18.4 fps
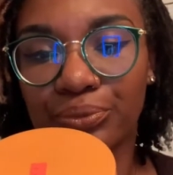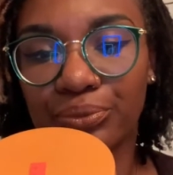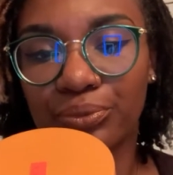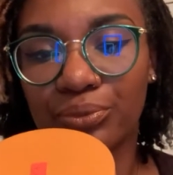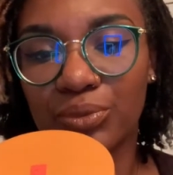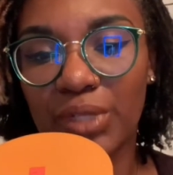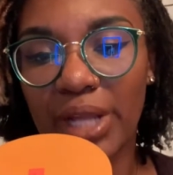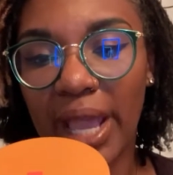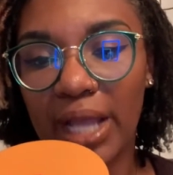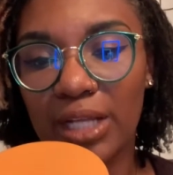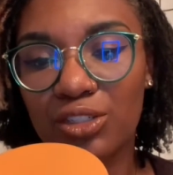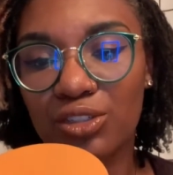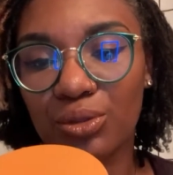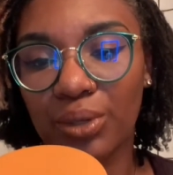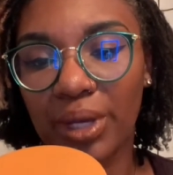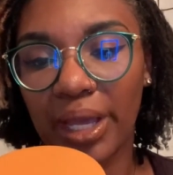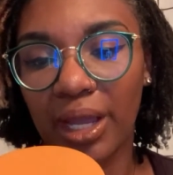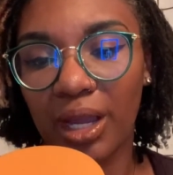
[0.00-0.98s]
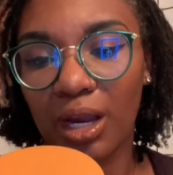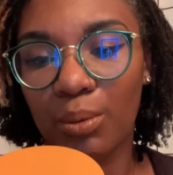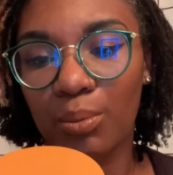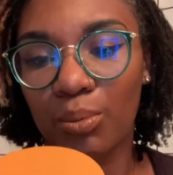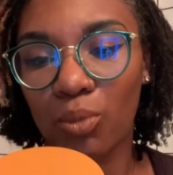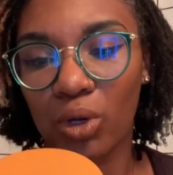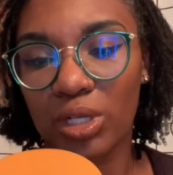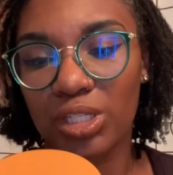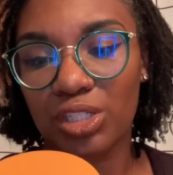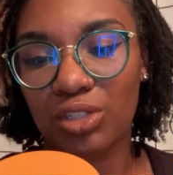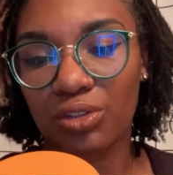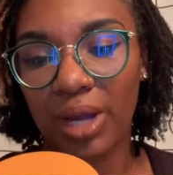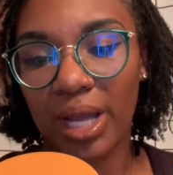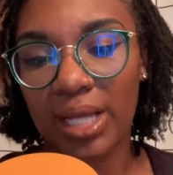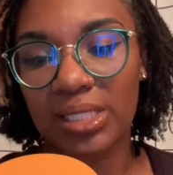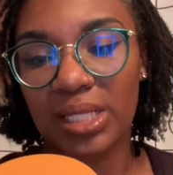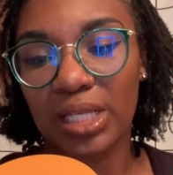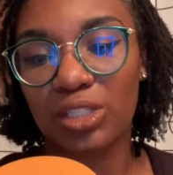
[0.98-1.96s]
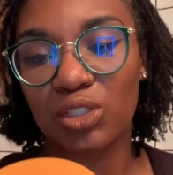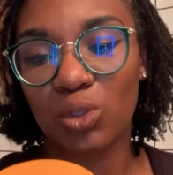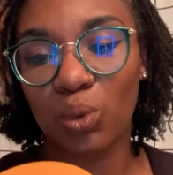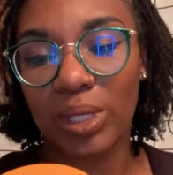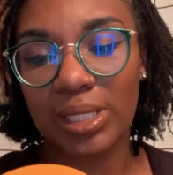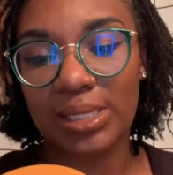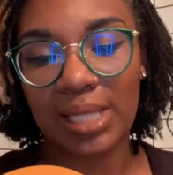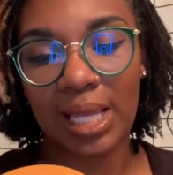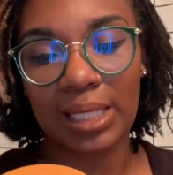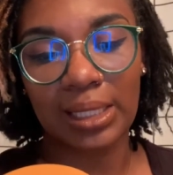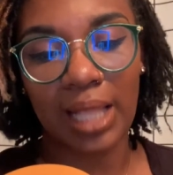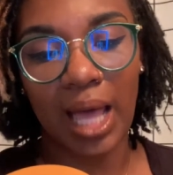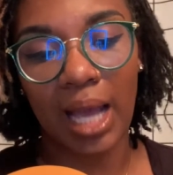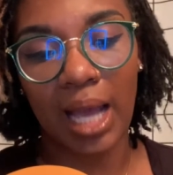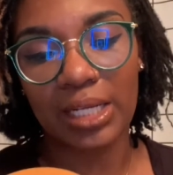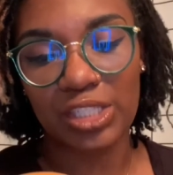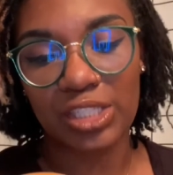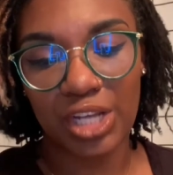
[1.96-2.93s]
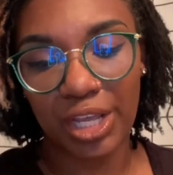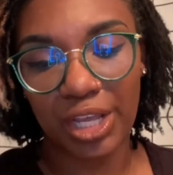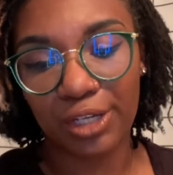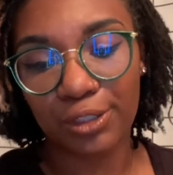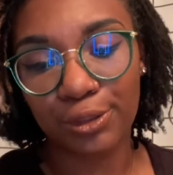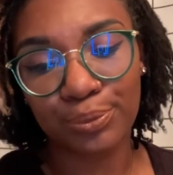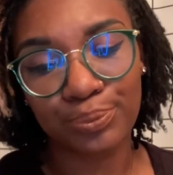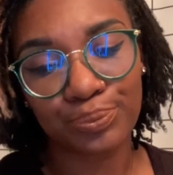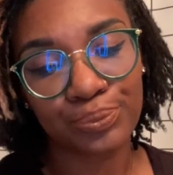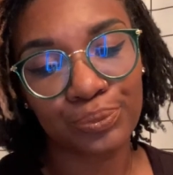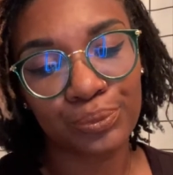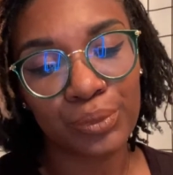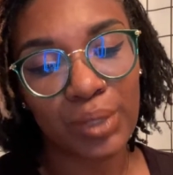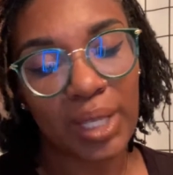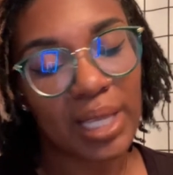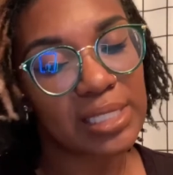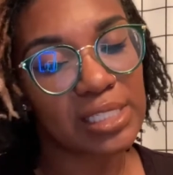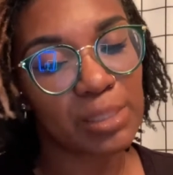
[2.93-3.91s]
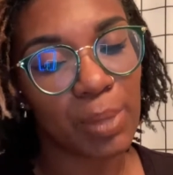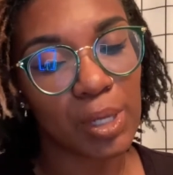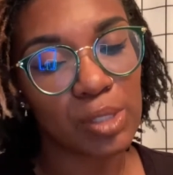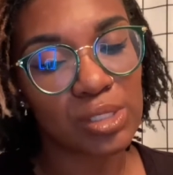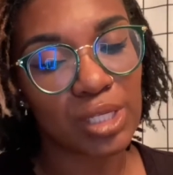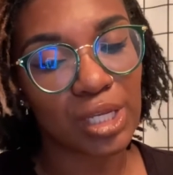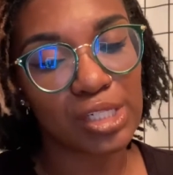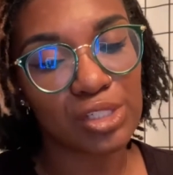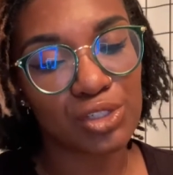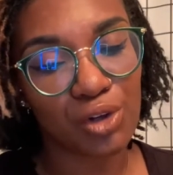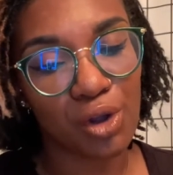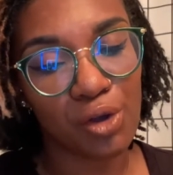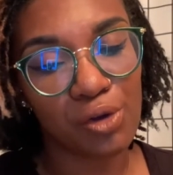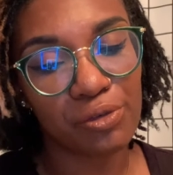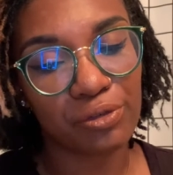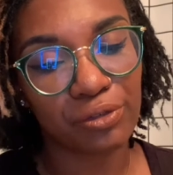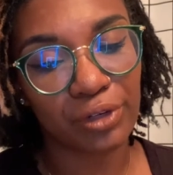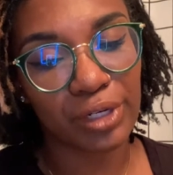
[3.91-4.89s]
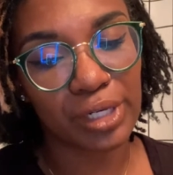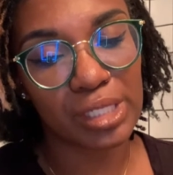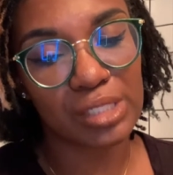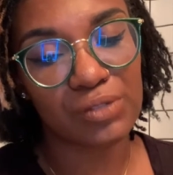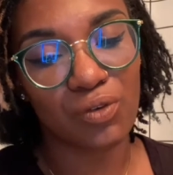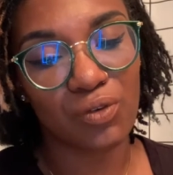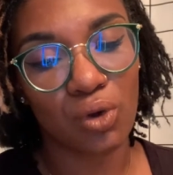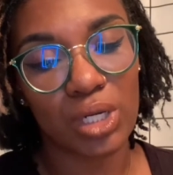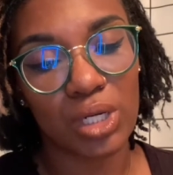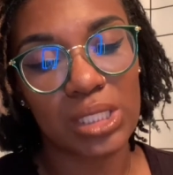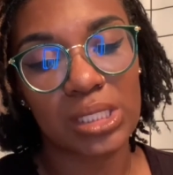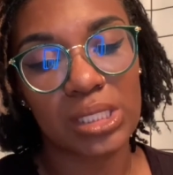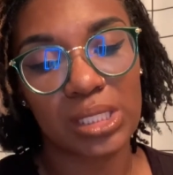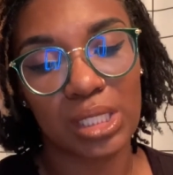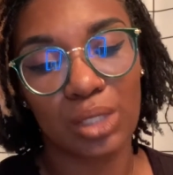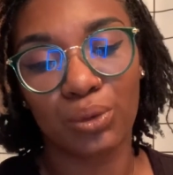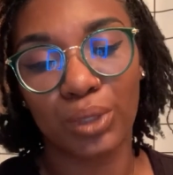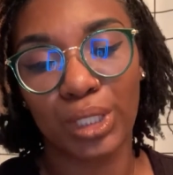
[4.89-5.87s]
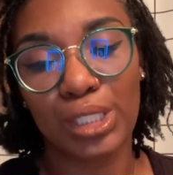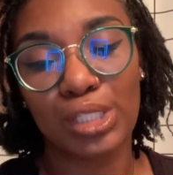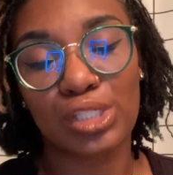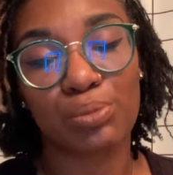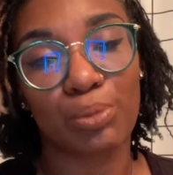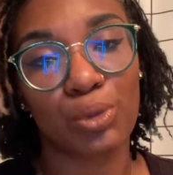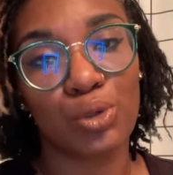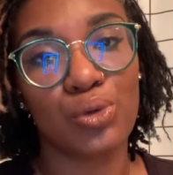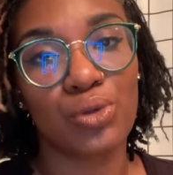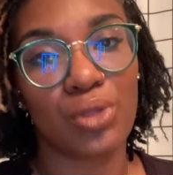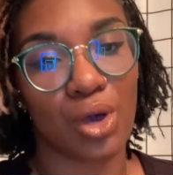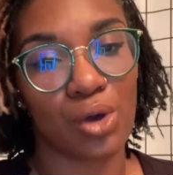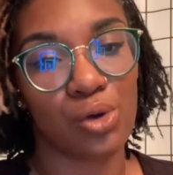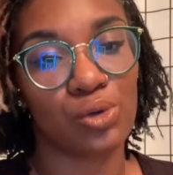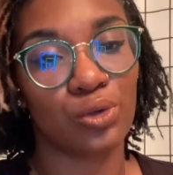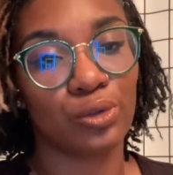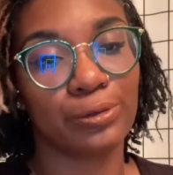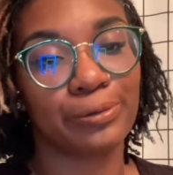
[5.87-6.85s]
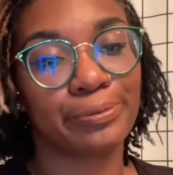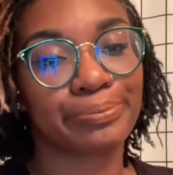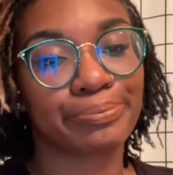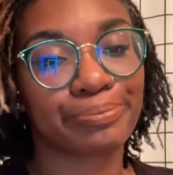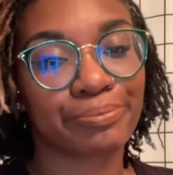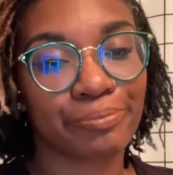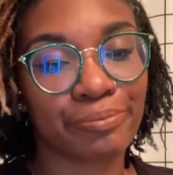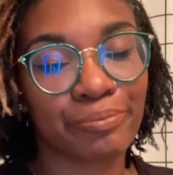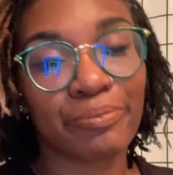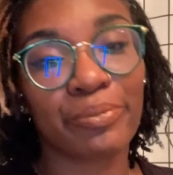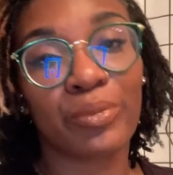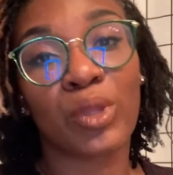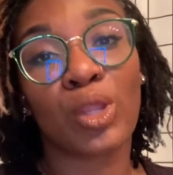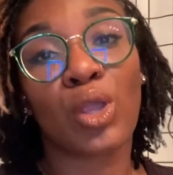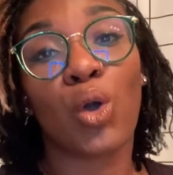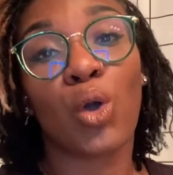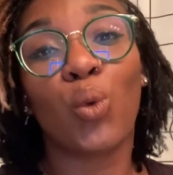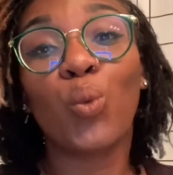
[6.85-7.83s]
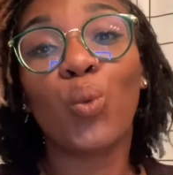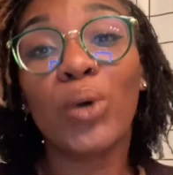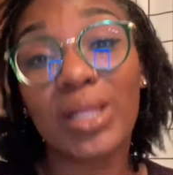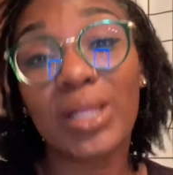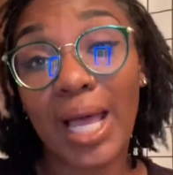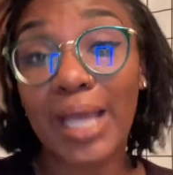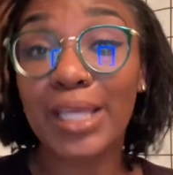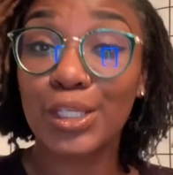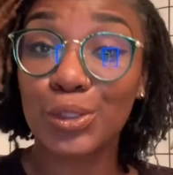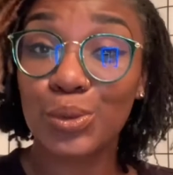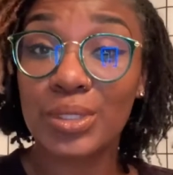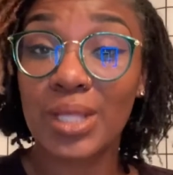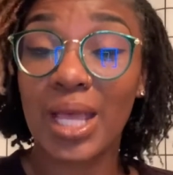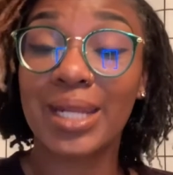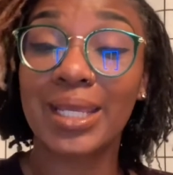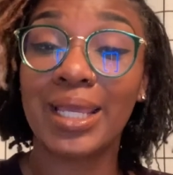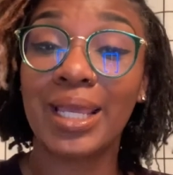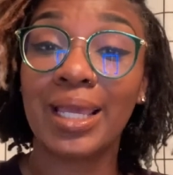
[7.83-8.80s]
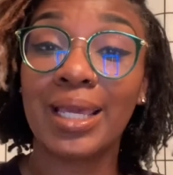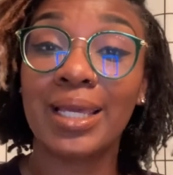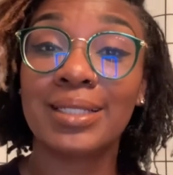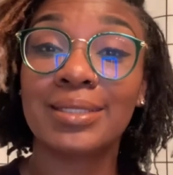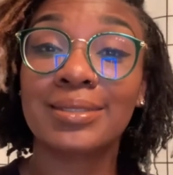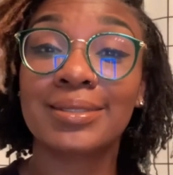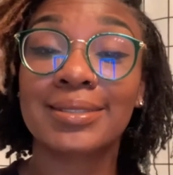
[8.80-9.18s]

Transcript: Natural Hair Moisturizing Twist and Lock Gel. It's supposed to control frizz for a silky smooth hold. Will I use that again?